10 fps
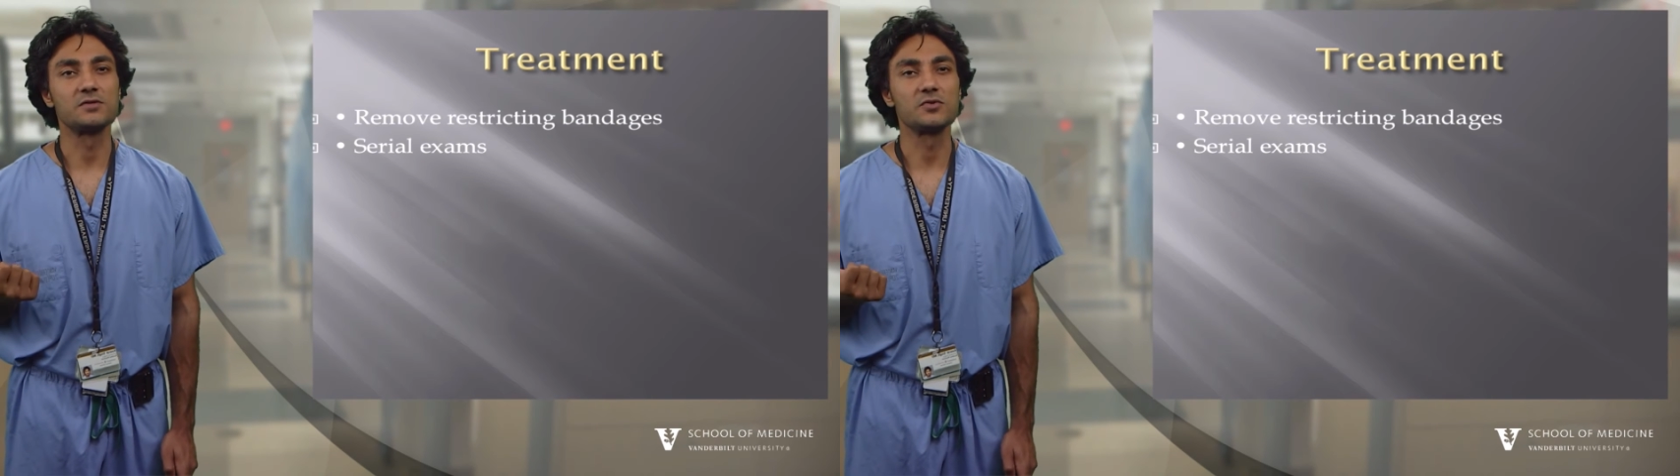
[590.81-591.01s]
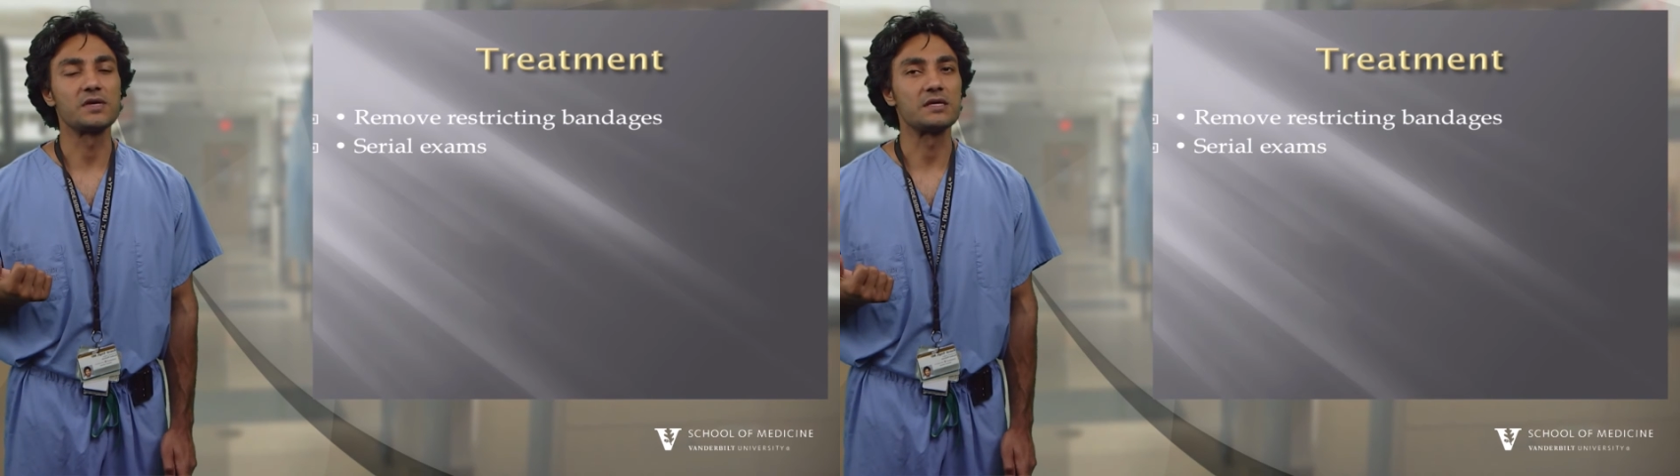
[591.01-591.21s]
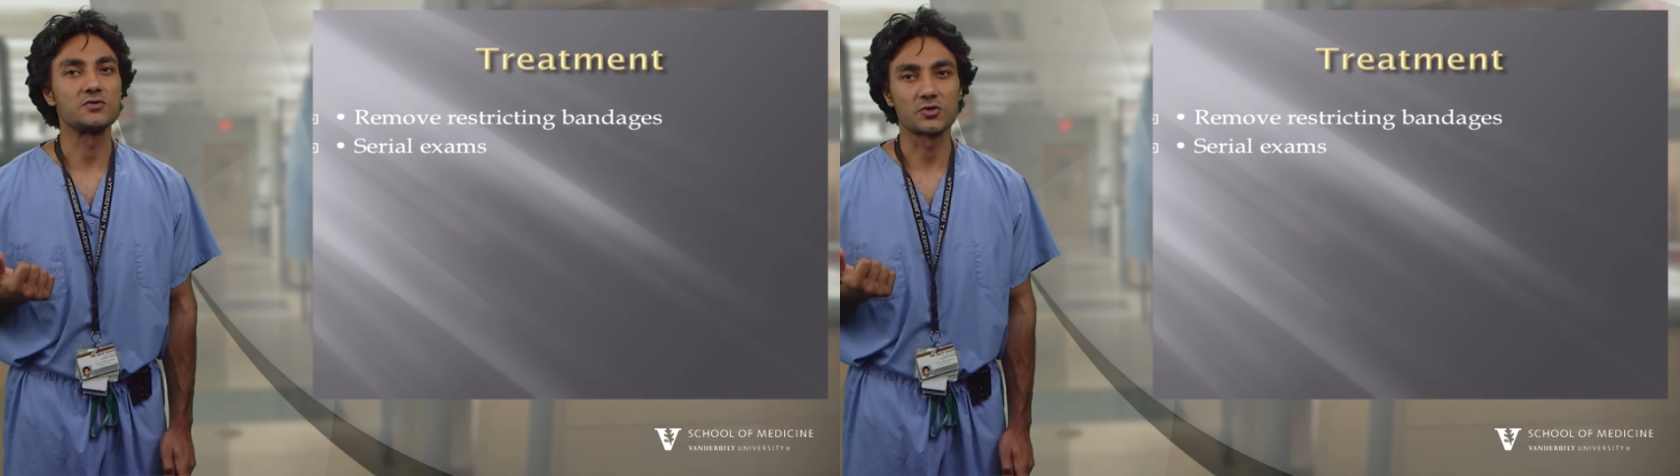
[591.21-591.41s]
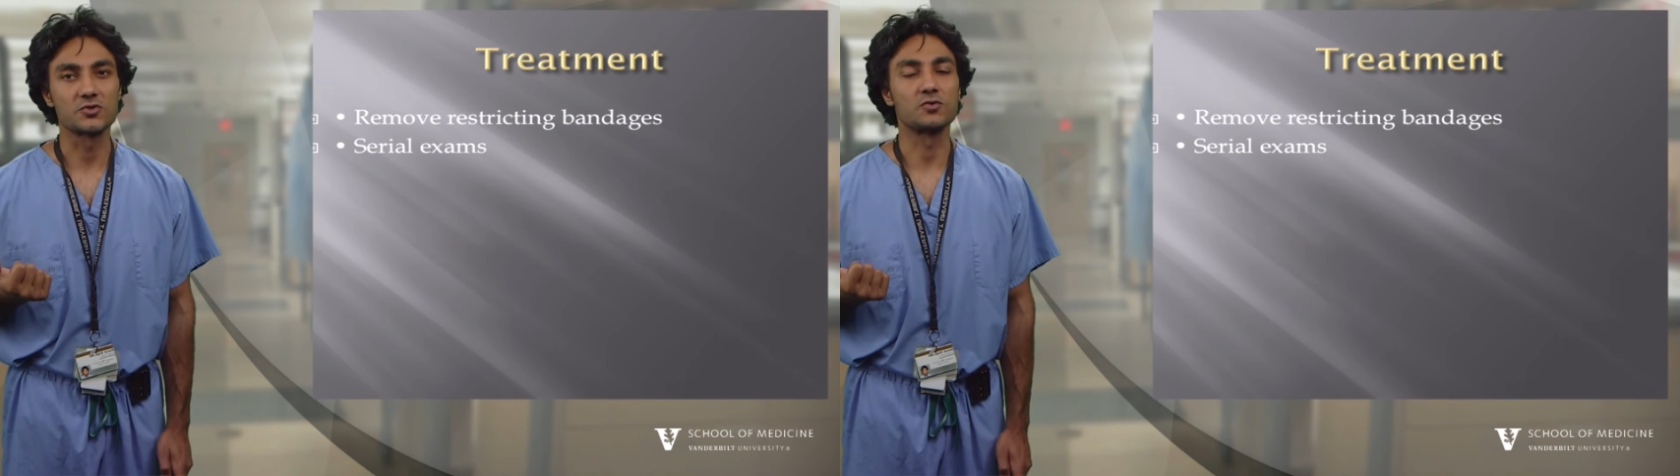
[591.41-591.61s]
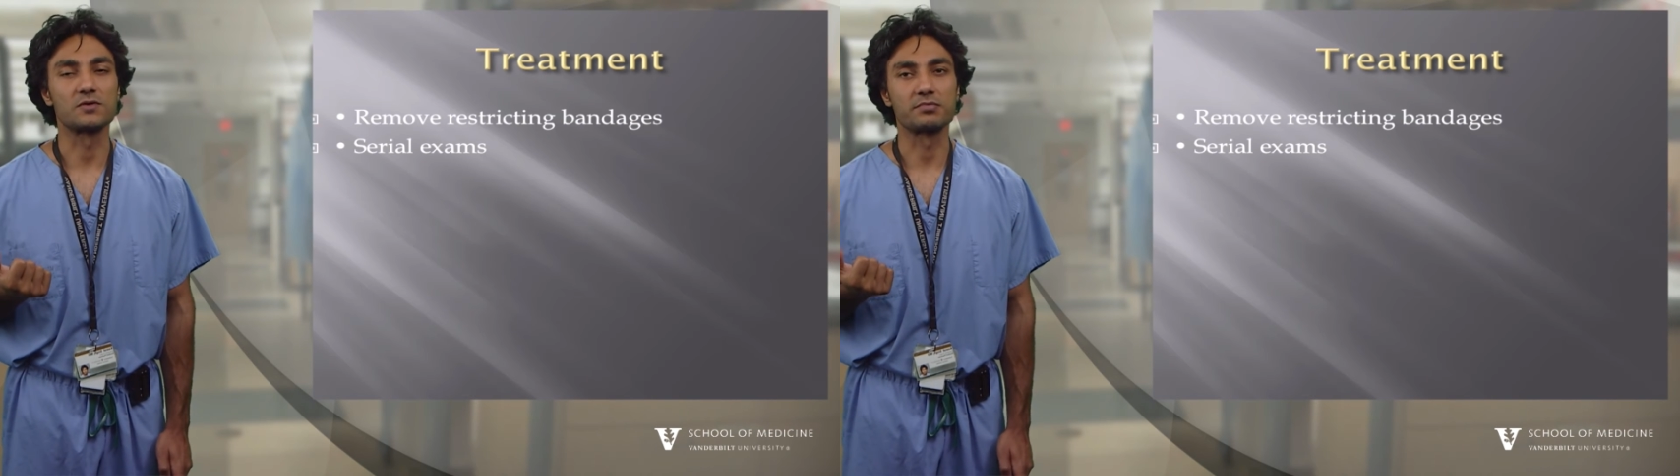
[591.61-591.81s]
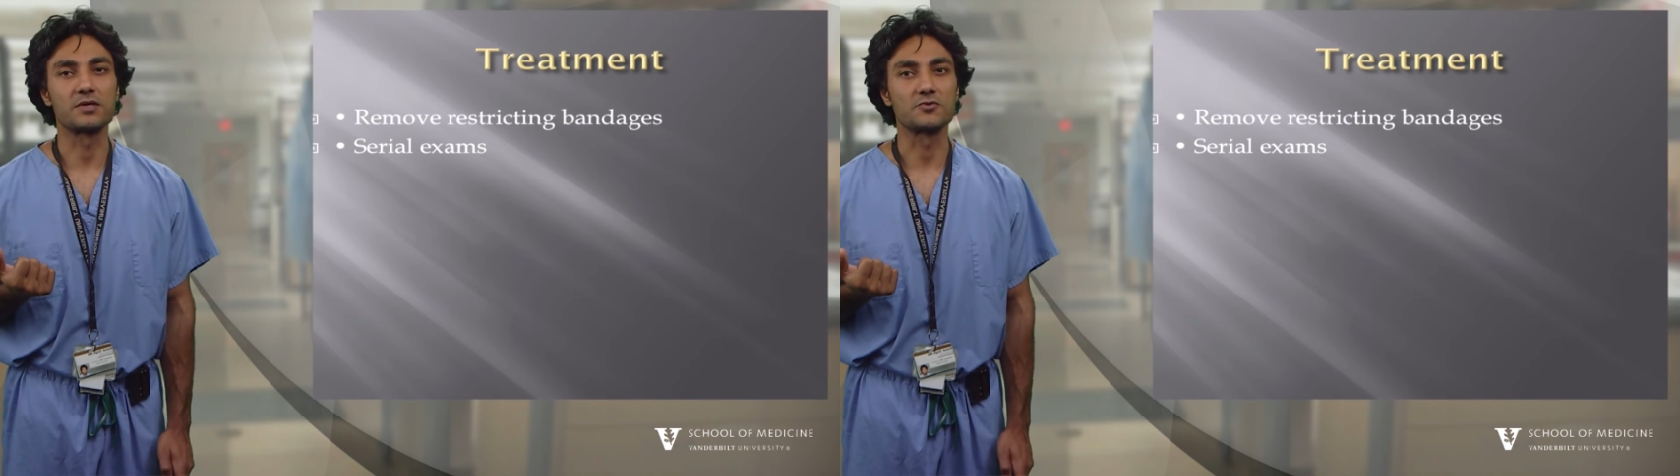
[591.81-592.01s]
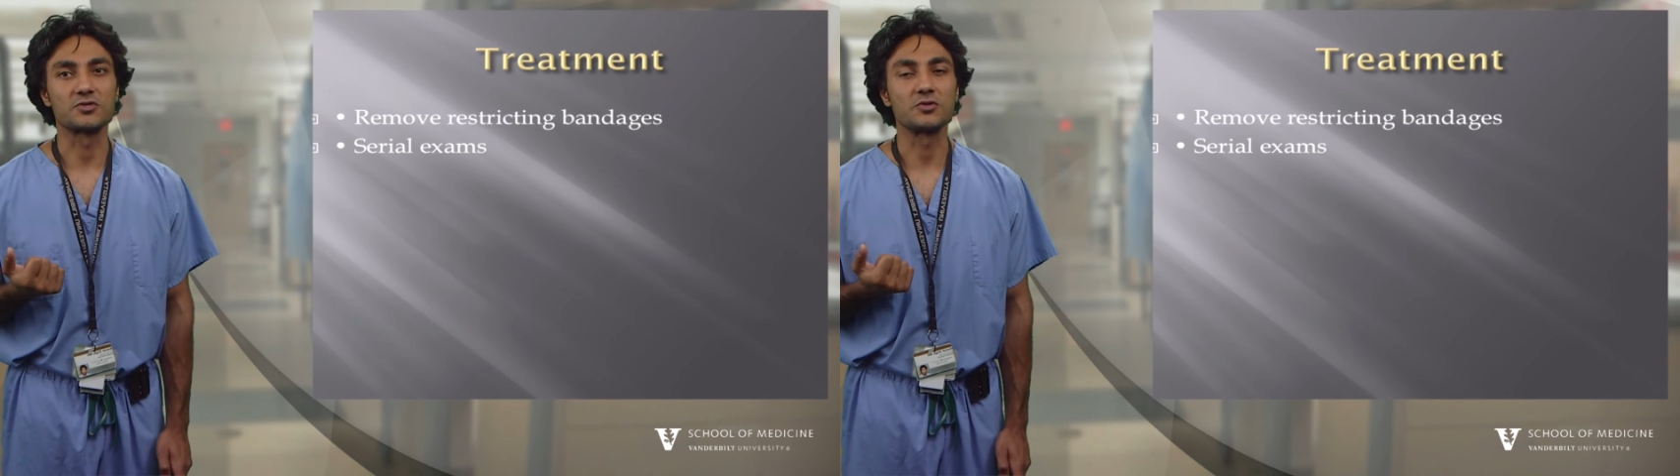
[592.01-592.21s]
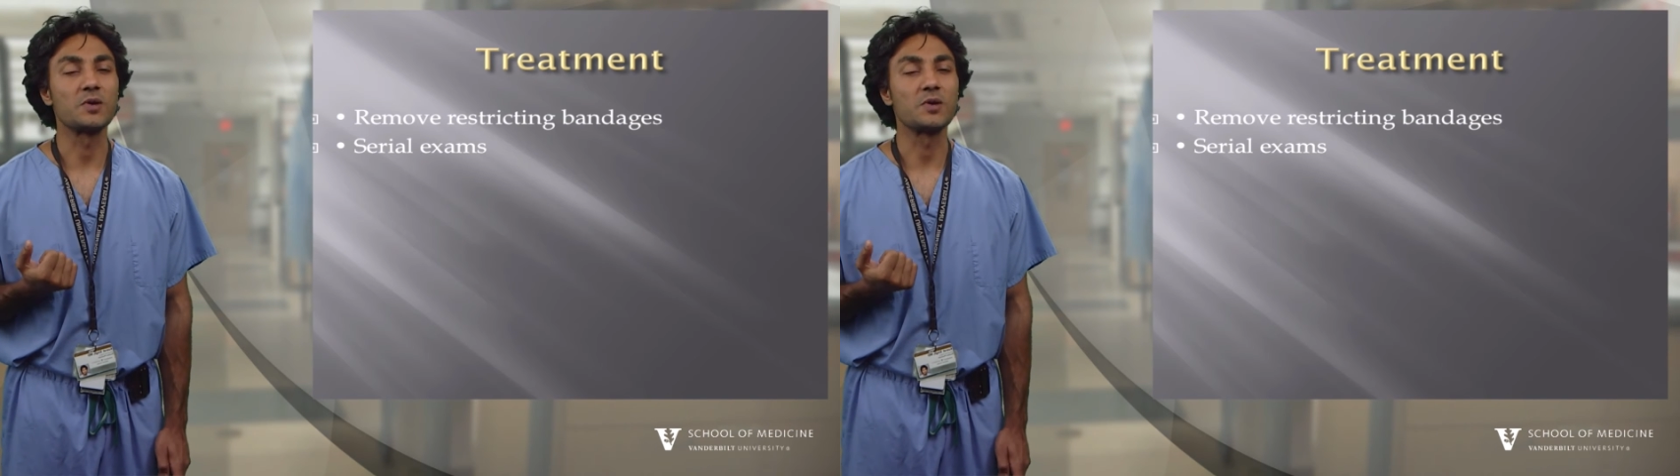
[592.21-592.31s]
to the surgical approach.